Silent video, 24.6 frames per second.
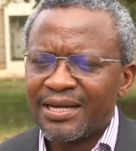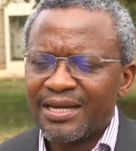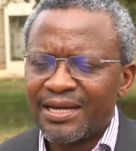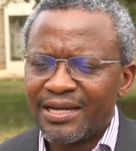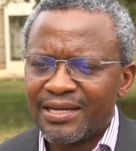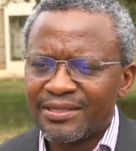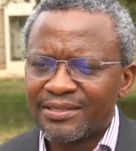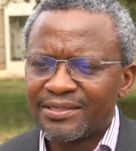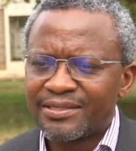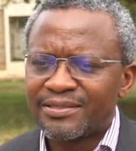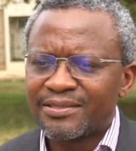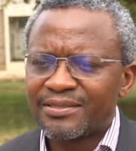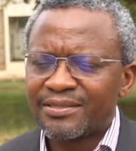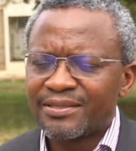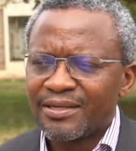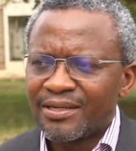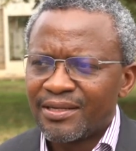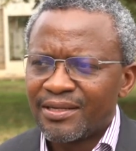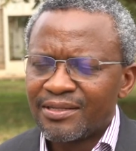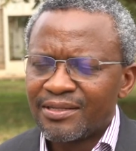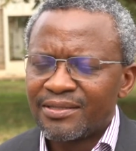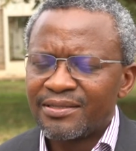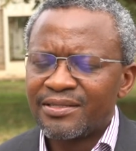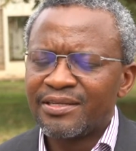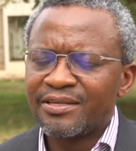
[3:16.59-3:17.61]
And
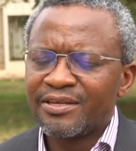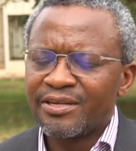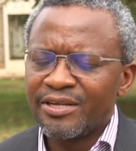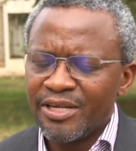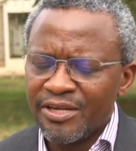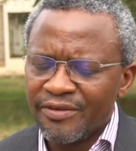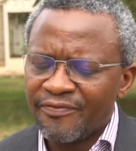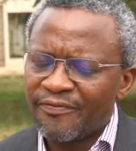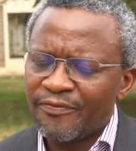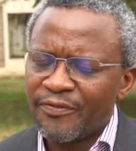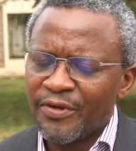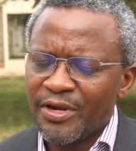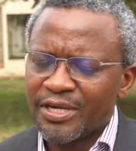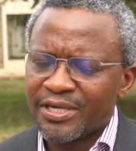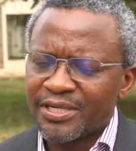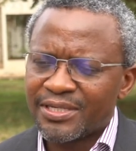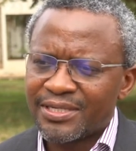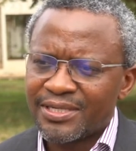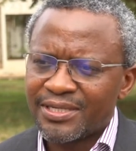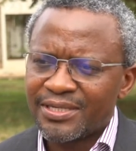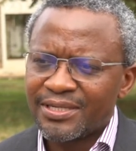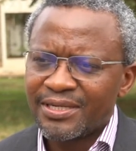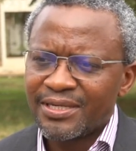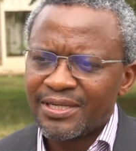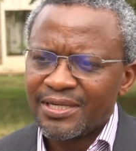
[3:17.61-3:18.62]
in
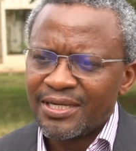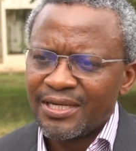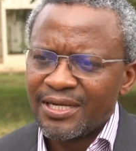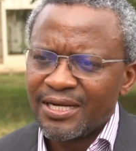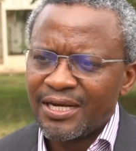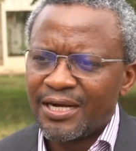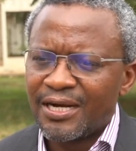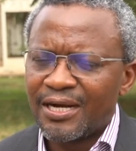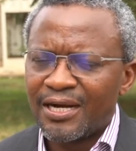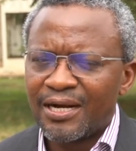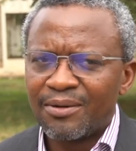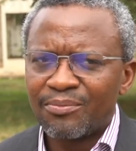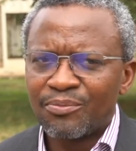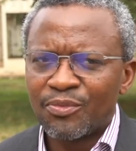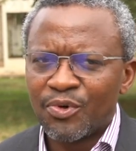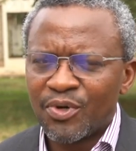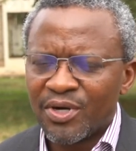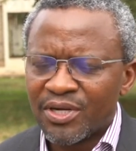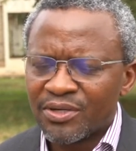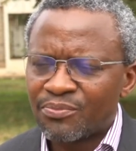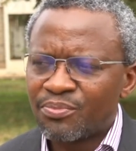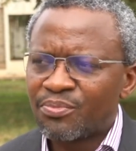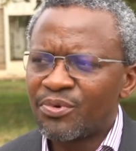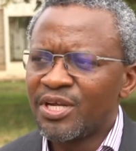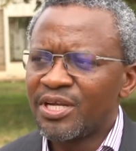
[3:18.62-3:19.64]
fact,
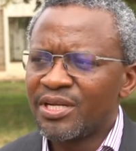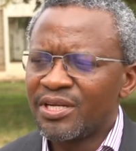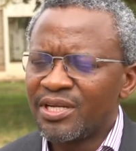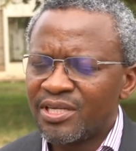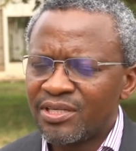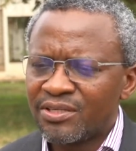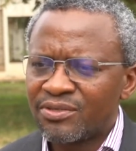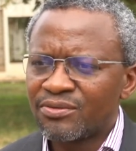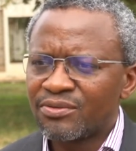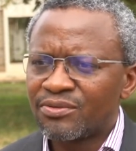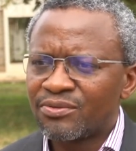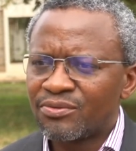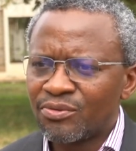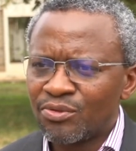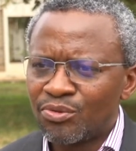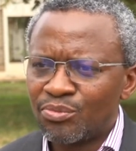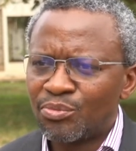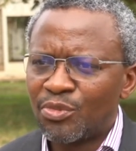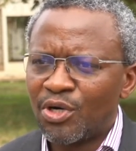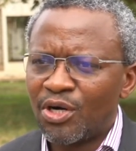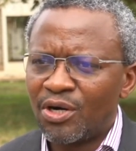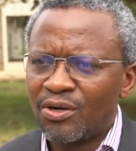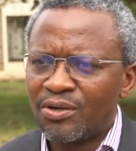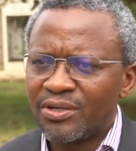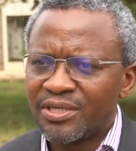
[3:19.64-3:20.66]
what we need to do
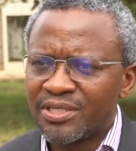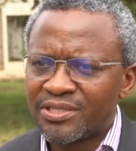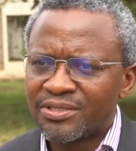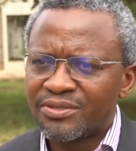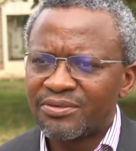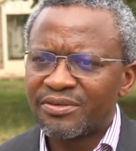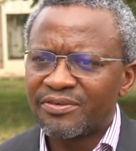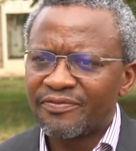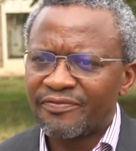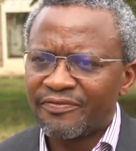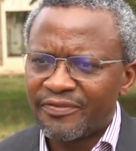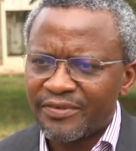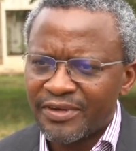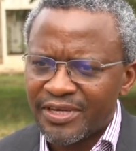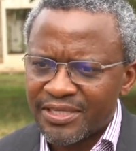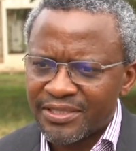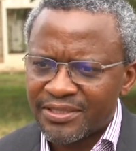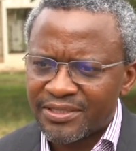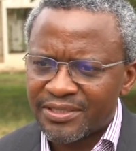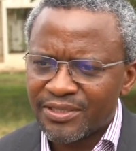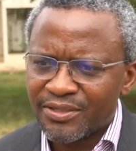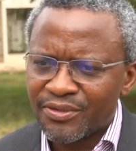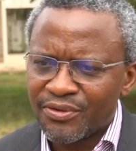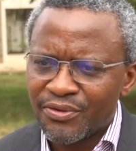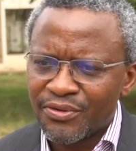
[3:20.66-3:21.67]
more is to
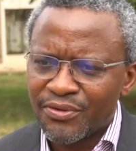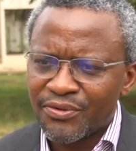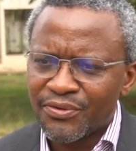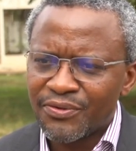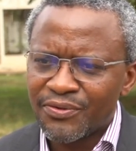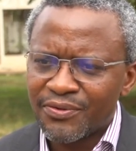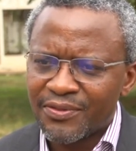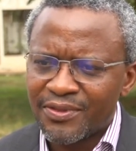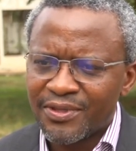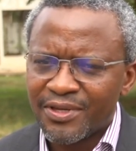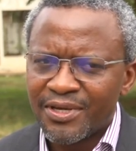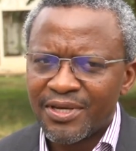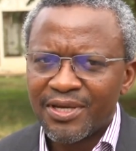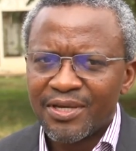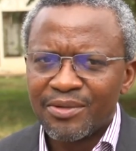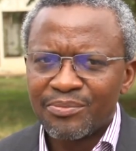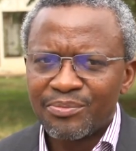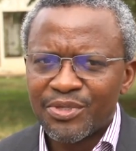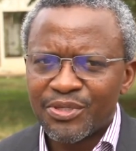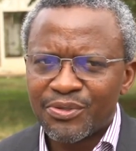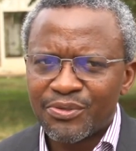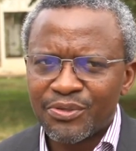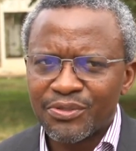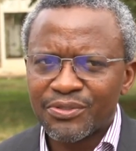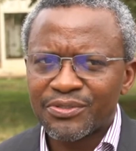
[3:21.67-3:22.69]
invest in youth,
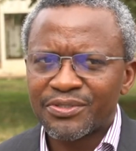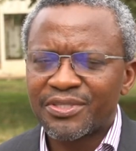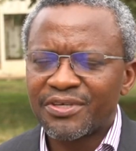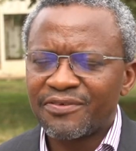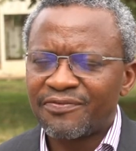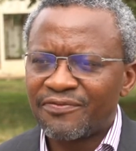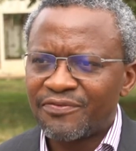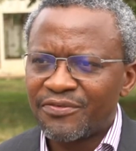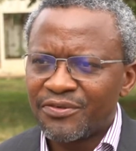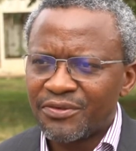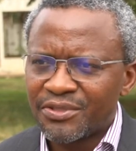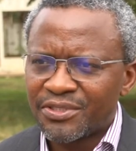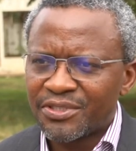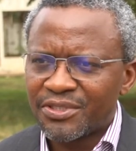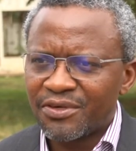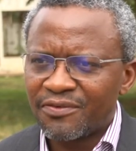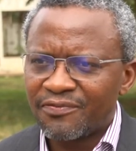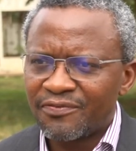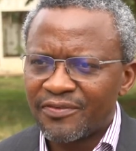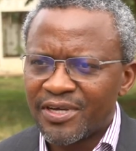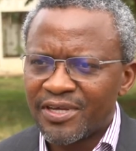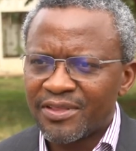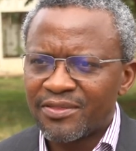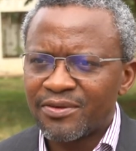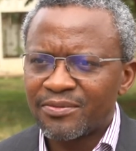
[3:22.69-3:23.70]
because the future
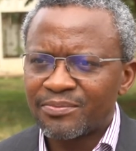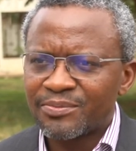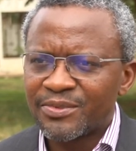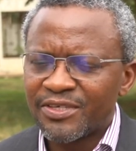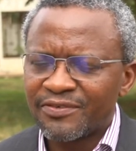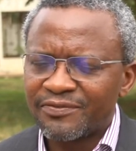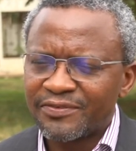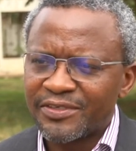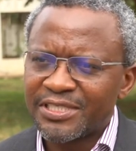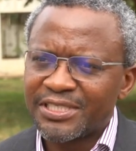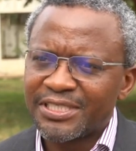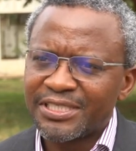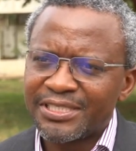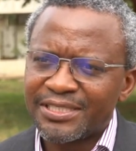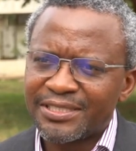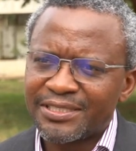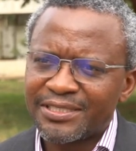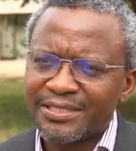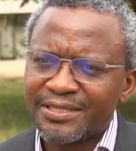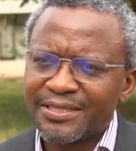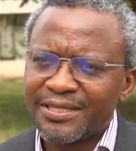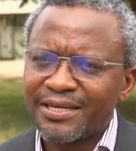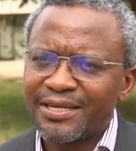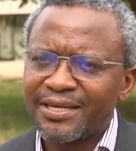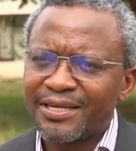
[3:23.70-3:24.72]
of Earth observation
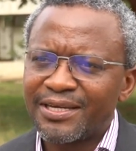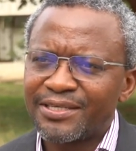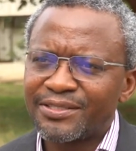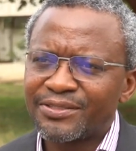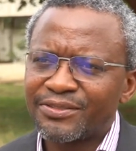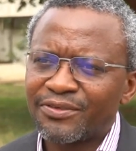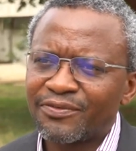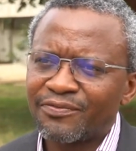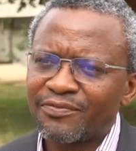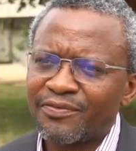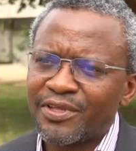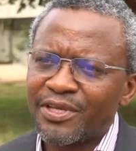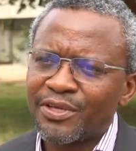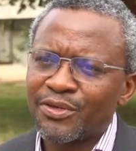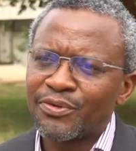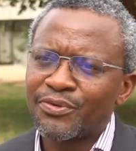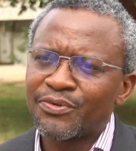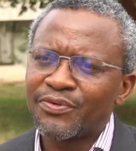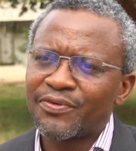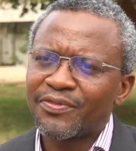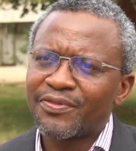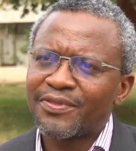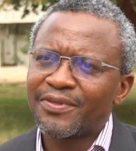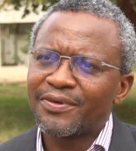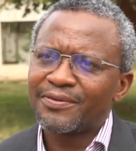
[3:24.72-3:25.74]
is in the hands of the
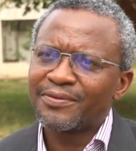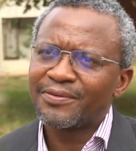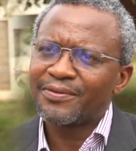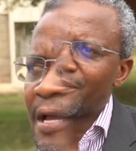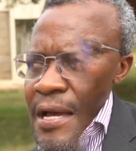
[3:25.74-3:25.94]
youth.